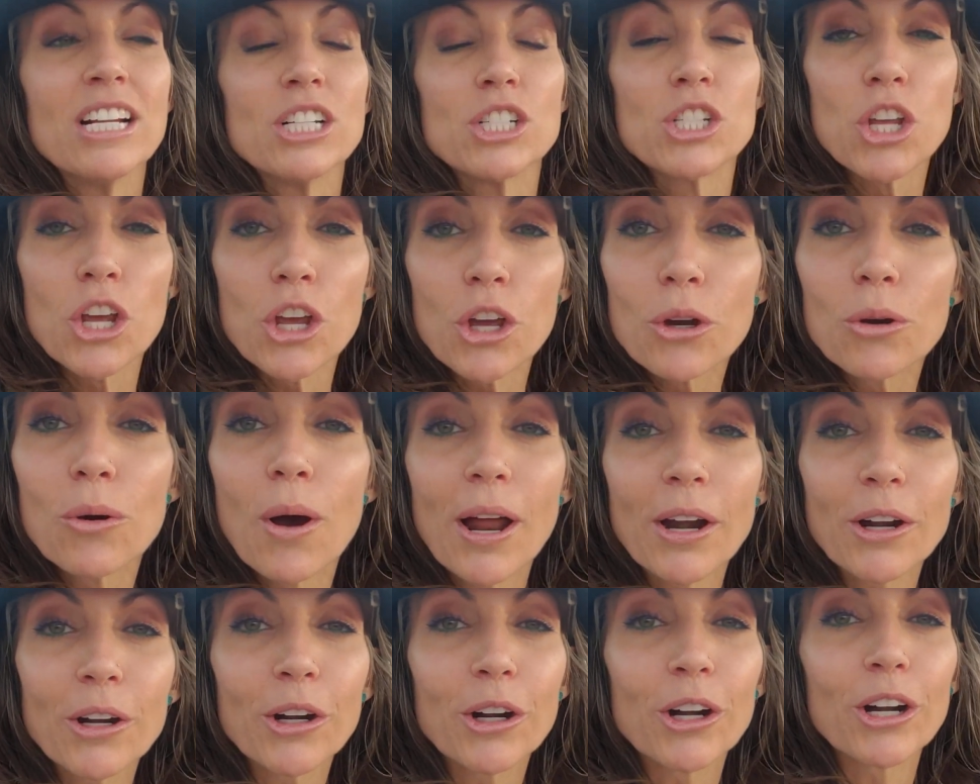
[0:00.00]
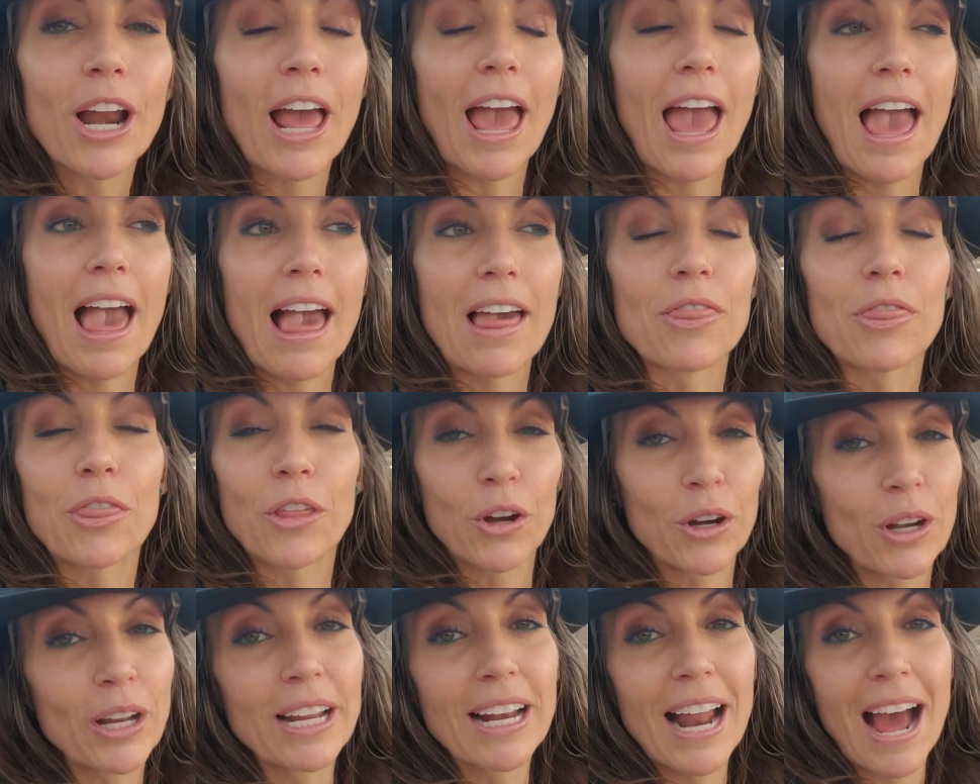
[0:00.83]

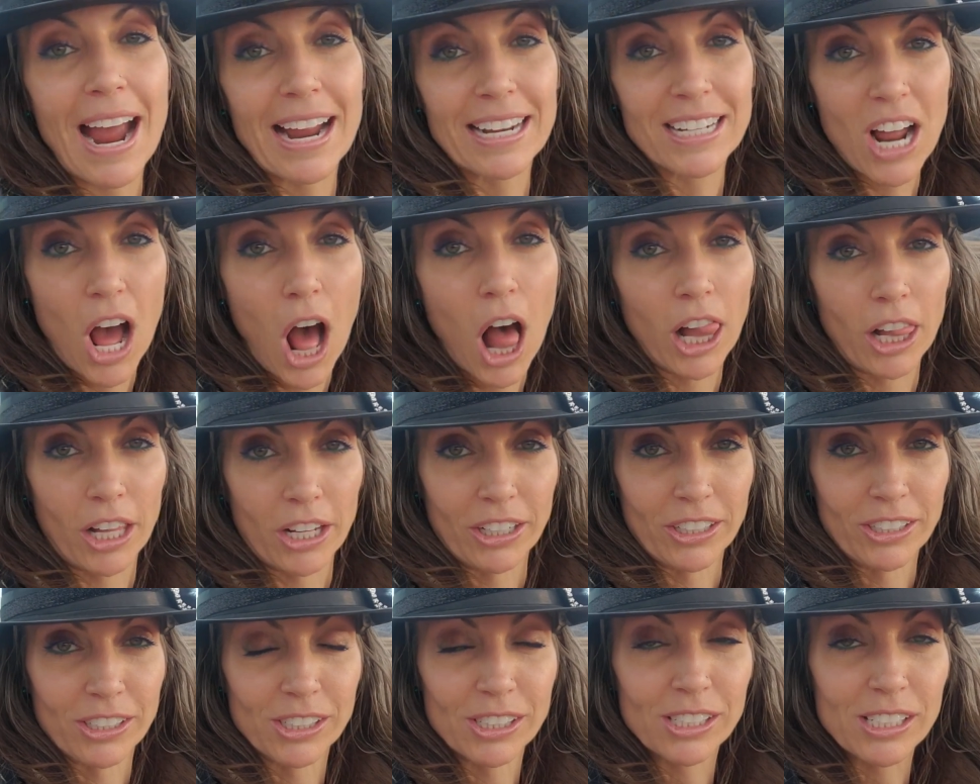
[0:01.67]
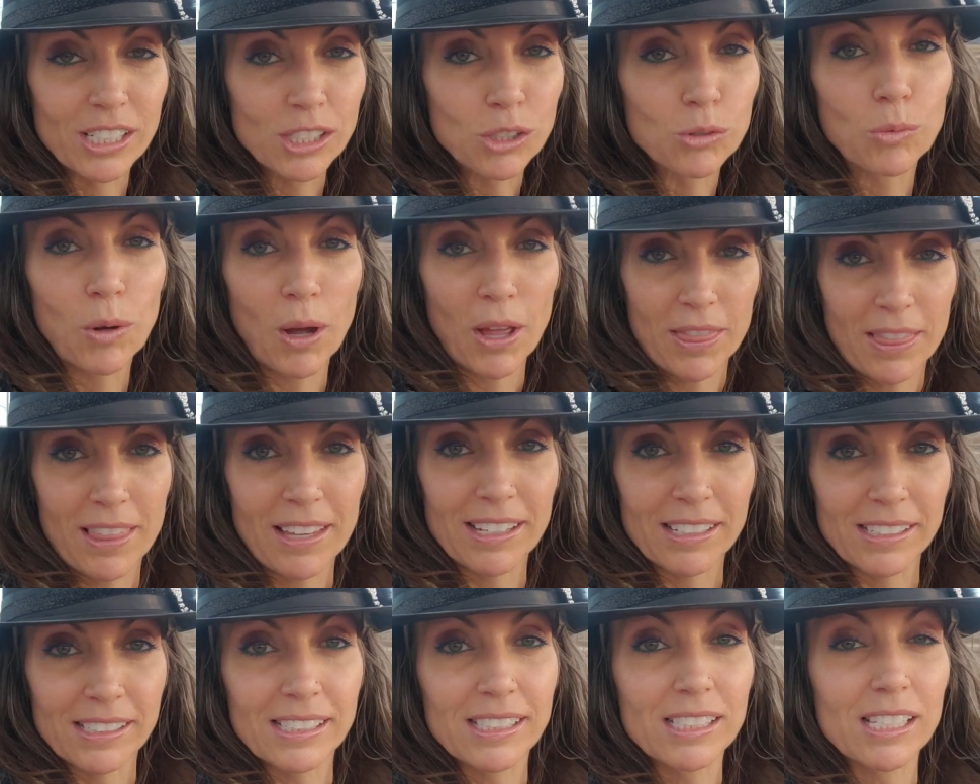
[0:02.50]
$239 is what
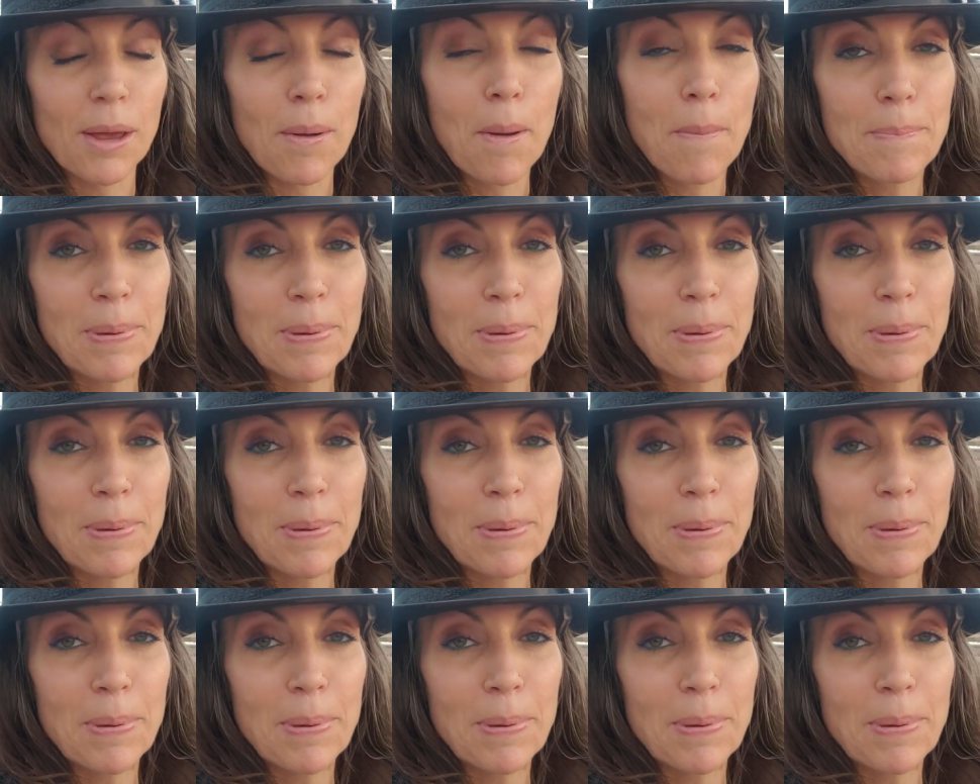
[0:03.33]
this